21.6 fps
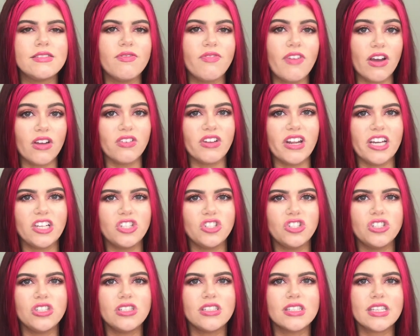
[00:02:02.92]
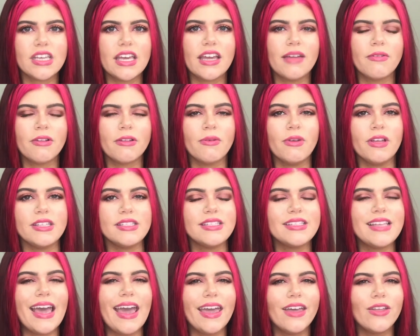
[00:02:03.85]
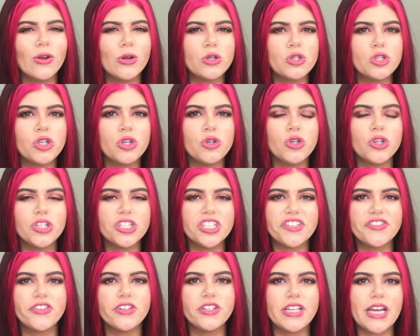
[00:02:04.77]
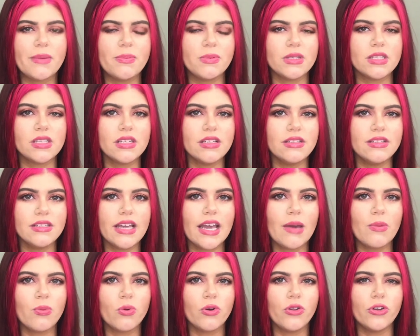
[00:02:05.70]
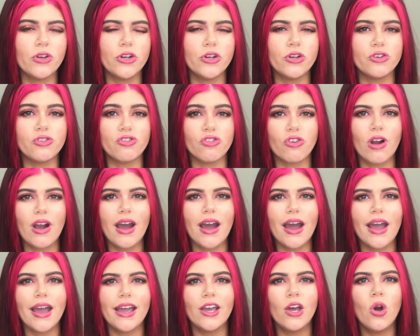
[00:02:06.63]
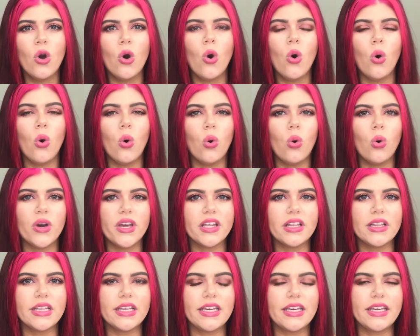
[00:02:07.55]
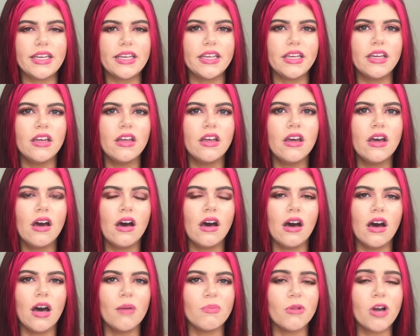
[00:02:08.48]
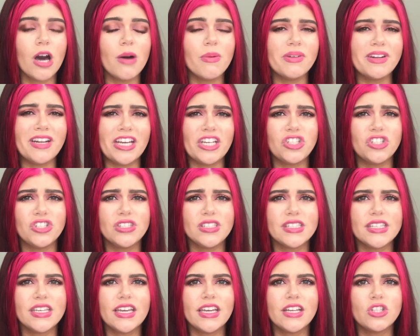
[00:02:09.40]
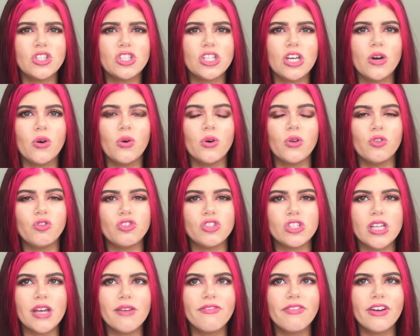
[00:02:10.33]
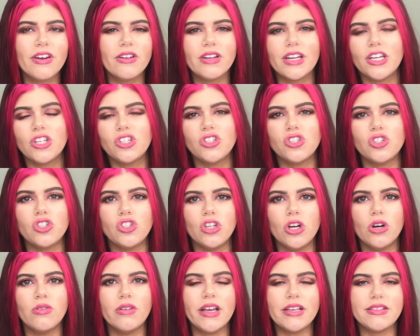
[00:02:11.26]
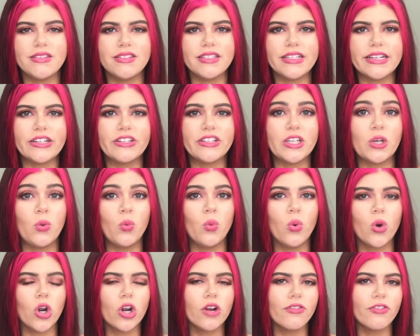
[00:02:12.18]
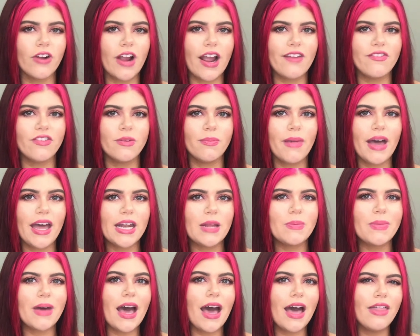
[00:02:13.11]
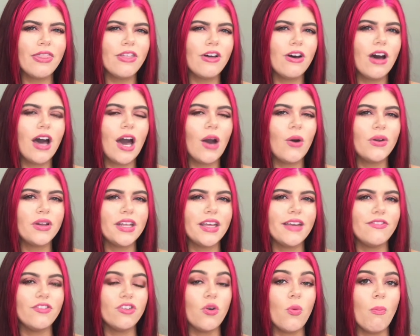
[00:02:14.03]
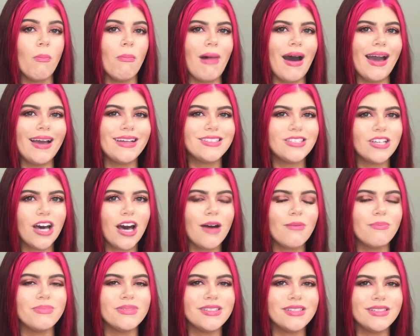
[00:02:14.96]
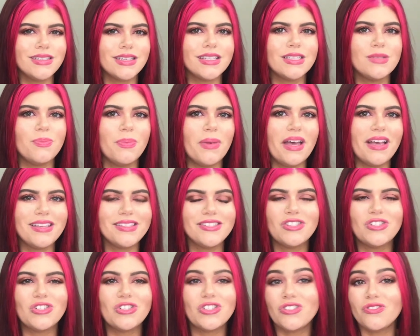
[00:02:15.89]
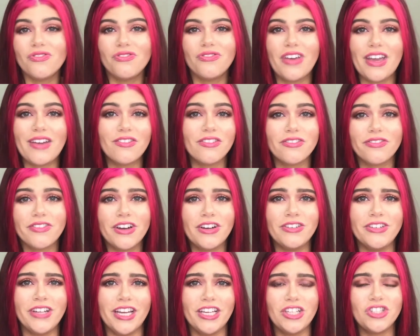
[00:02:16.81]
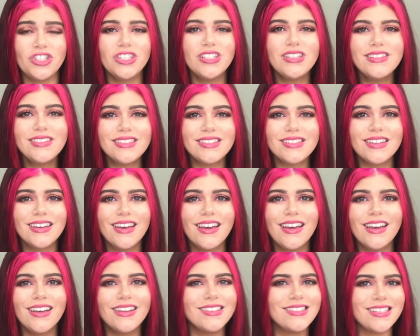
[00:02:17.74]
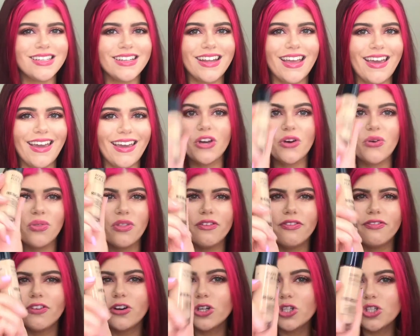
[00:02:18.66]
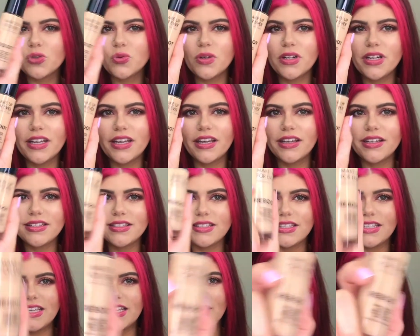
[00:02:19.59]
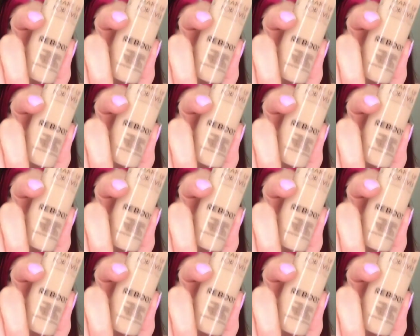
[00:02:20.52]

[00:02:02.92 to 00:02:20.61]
foundations is tailored to your different type of skin type, whether you're dry, oily, combination skin. So some foundations don't necessarily work for everybody, but I thought I would give you my top 6 best favorite foundations today. So the first one is the